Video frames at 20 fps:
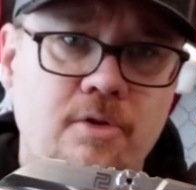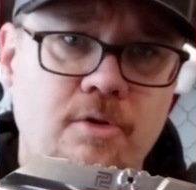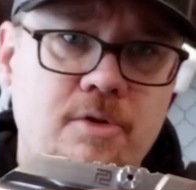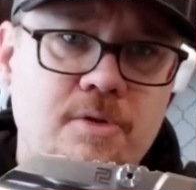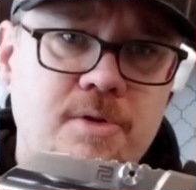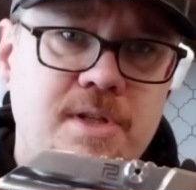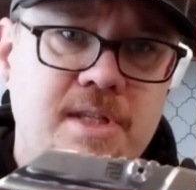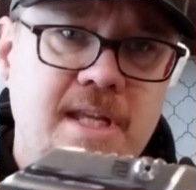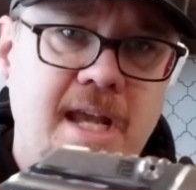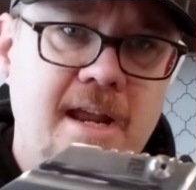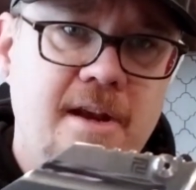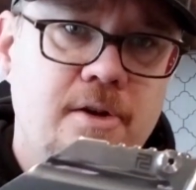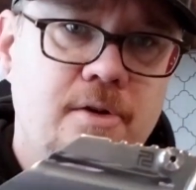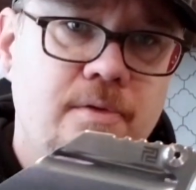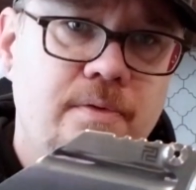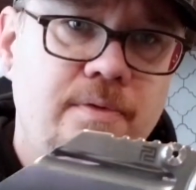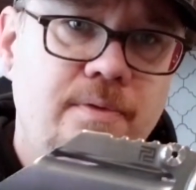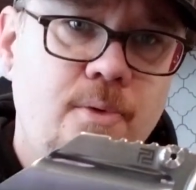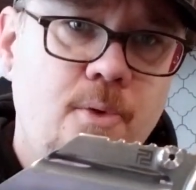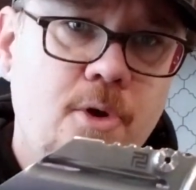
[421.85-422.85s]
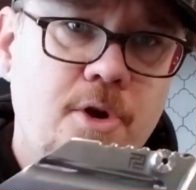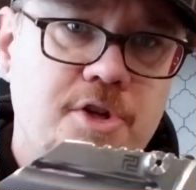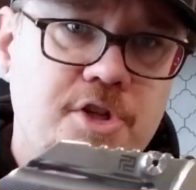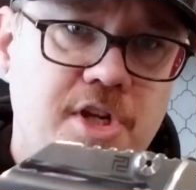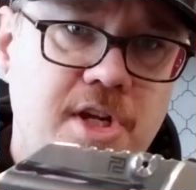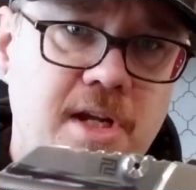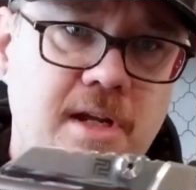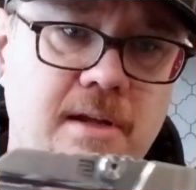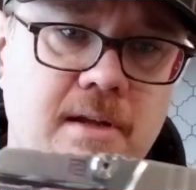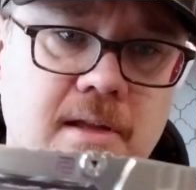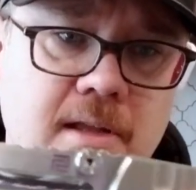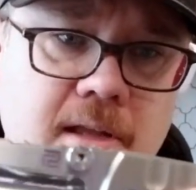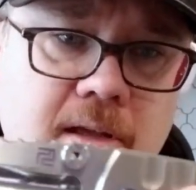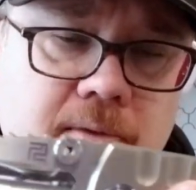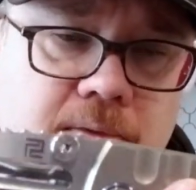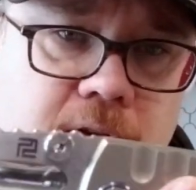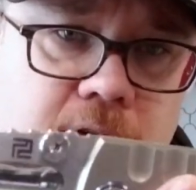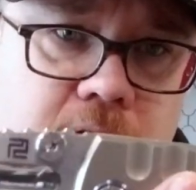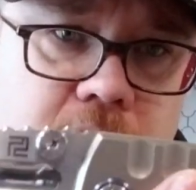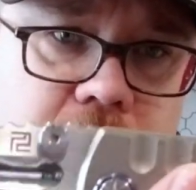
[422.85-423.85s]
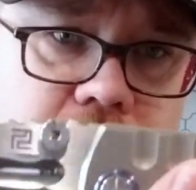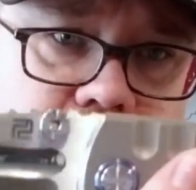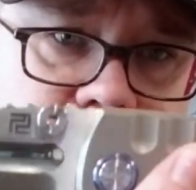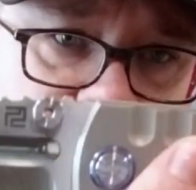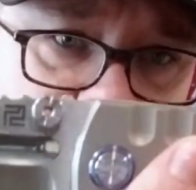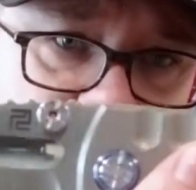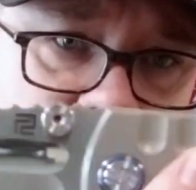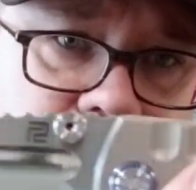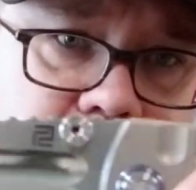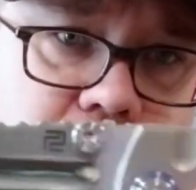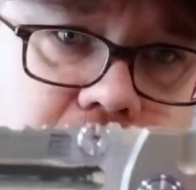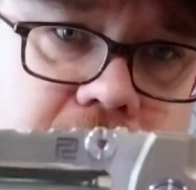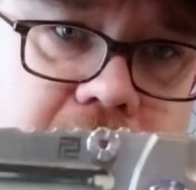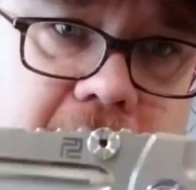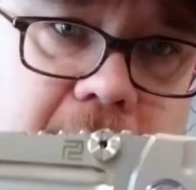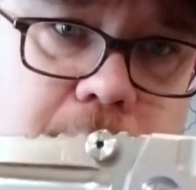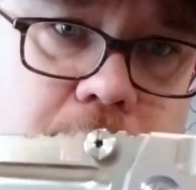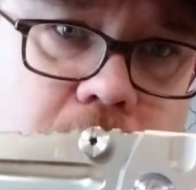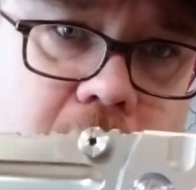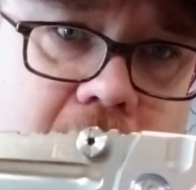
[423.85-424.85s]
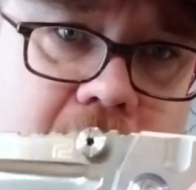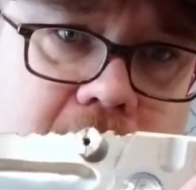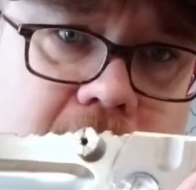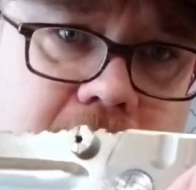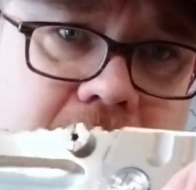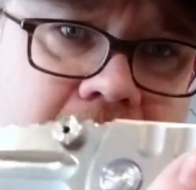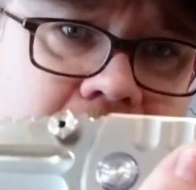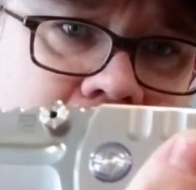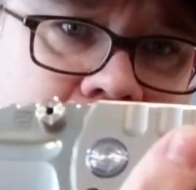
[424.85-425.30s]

Crusader 4G, if you're familiar with that brand.